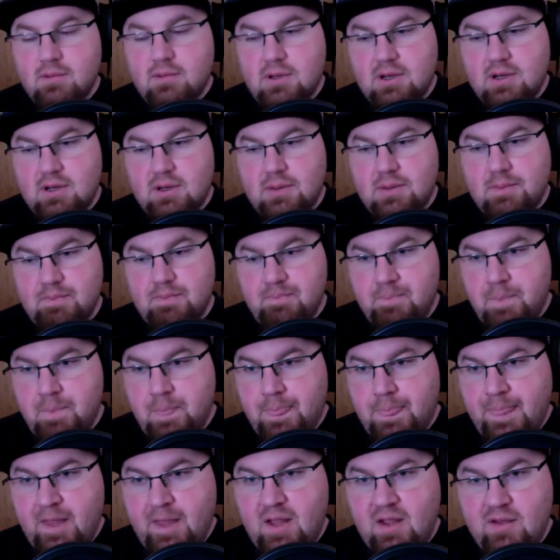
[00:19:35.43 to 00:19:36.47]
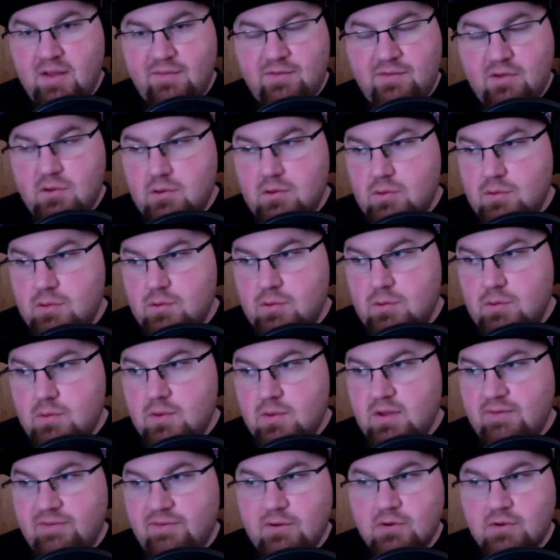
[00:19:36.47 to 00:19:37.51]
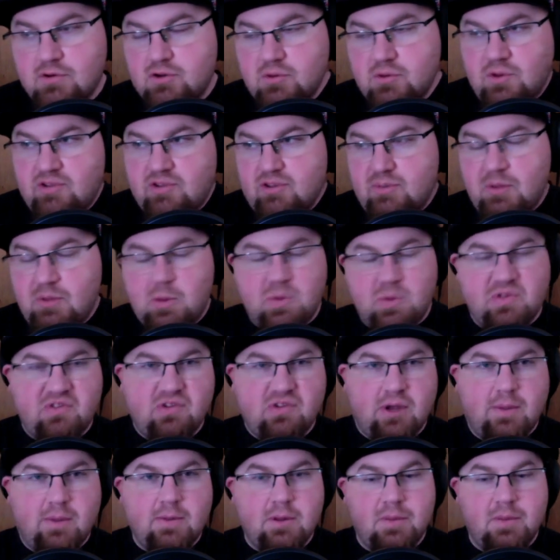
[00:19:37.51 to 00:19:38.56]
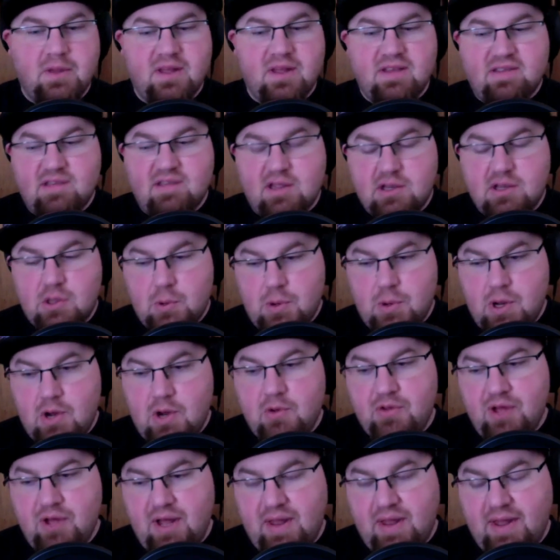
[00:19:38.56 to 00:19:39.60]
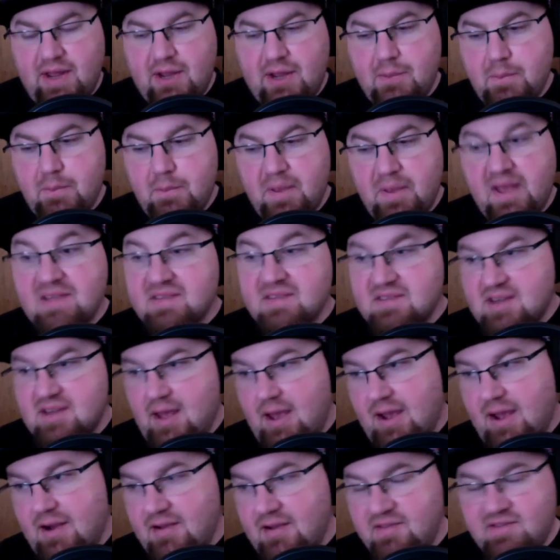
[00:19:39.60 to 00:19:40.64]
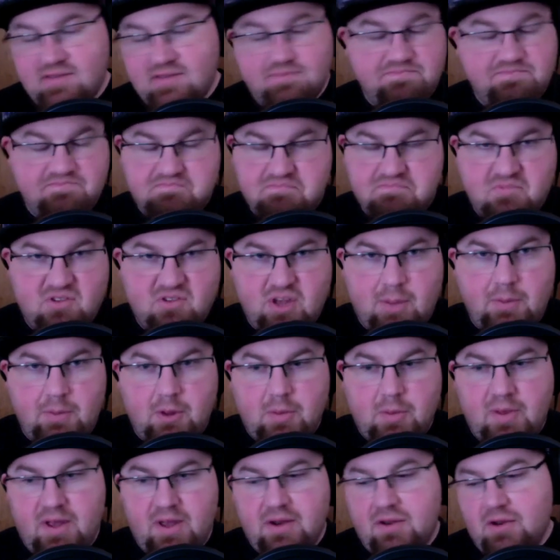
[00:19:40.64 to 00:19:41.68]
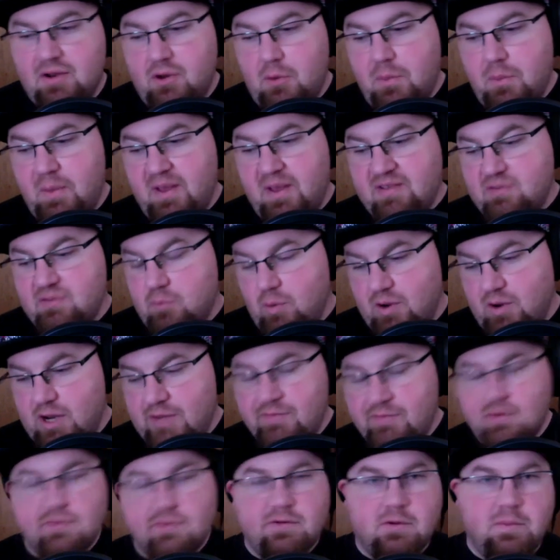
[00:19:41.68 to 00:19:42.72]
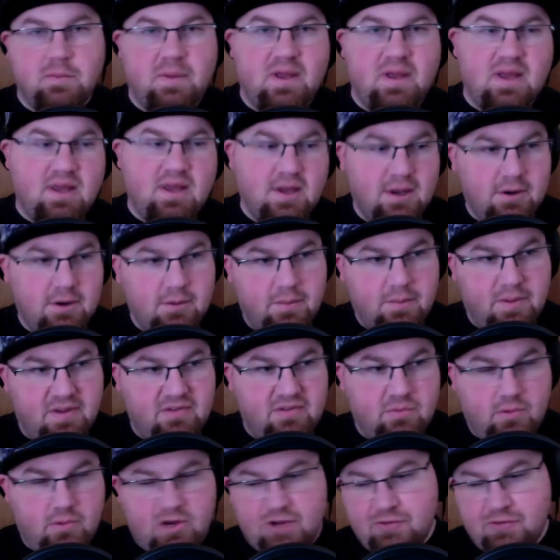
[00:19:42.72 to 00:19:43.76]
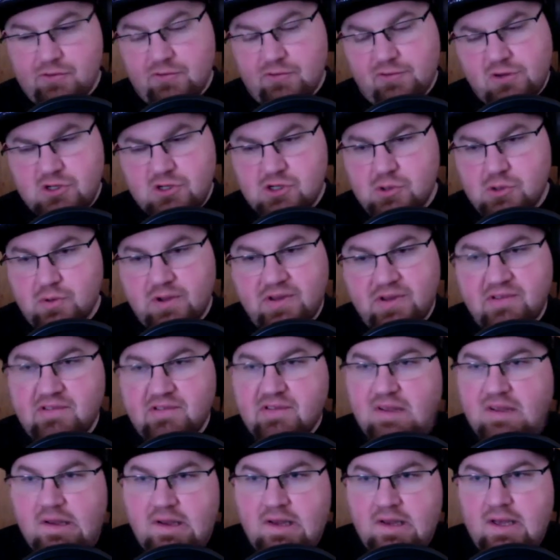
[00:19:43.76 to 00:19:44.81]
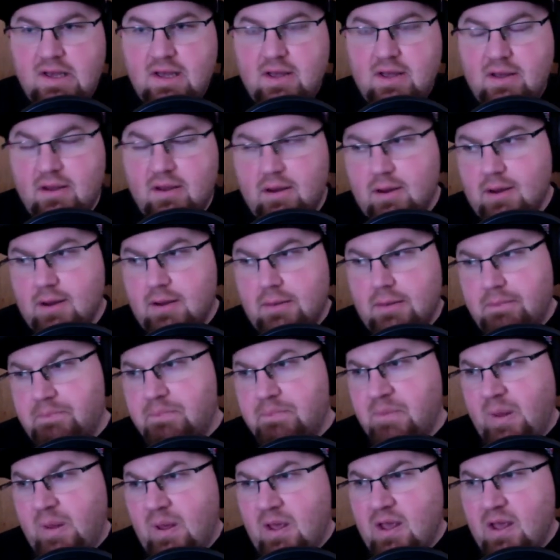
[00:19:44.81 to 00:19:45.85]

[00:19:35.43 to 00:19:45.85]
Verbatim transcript: Um, if you if you're doing something with supplements and you know that like best X supplement, you know, best whatever for pain or best whatever for joints, um,